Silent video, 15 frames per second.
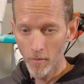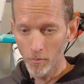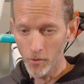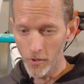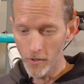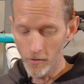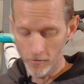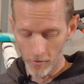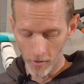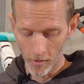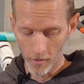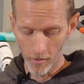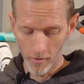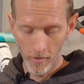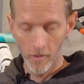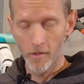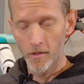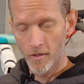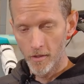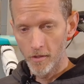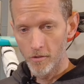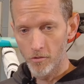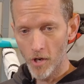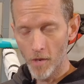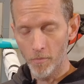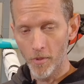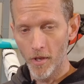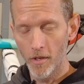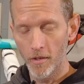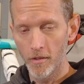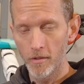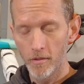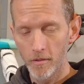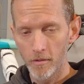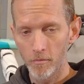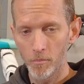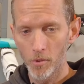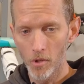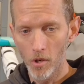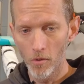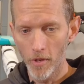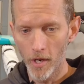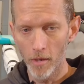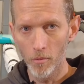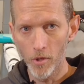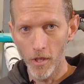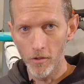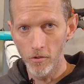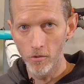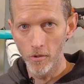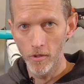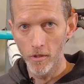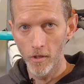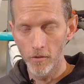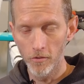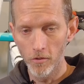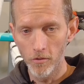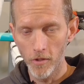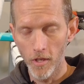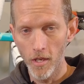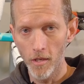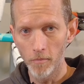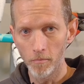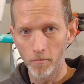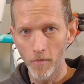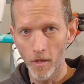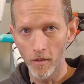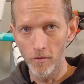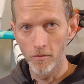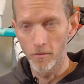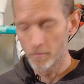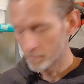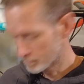please drop that below and I will get to it as soon as I can. Thanks.